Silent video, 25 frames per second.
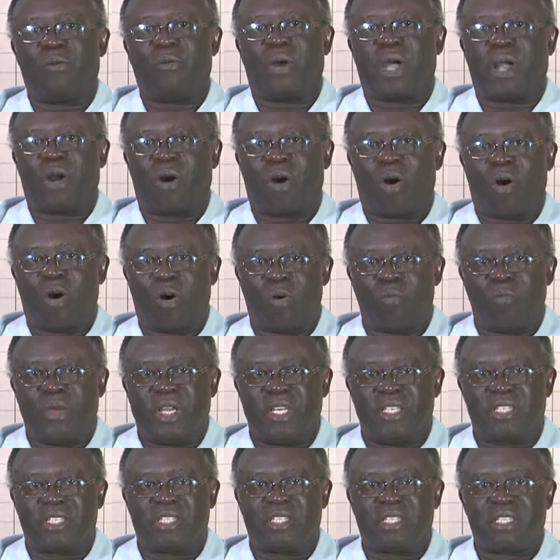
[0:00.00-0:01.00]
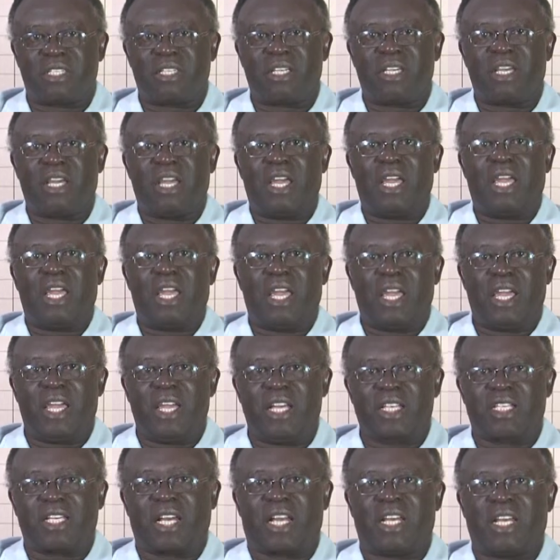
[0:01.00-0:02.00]
By all means,
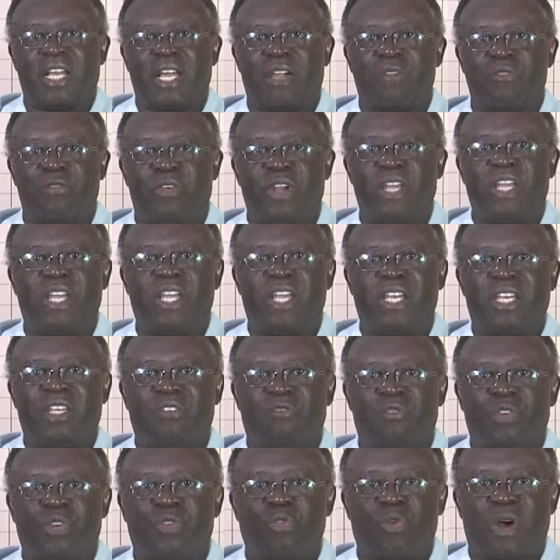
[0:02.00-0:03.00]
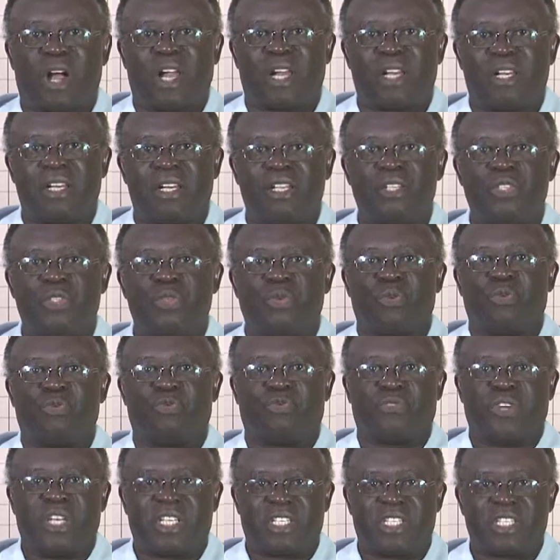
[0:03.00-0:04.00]
each and every individual should
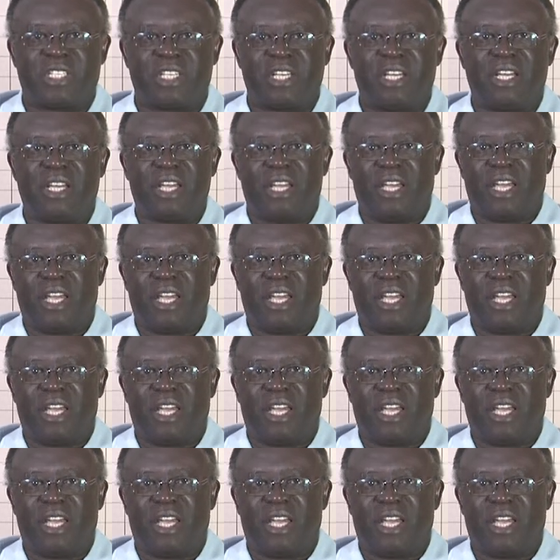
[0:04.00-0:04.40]
fit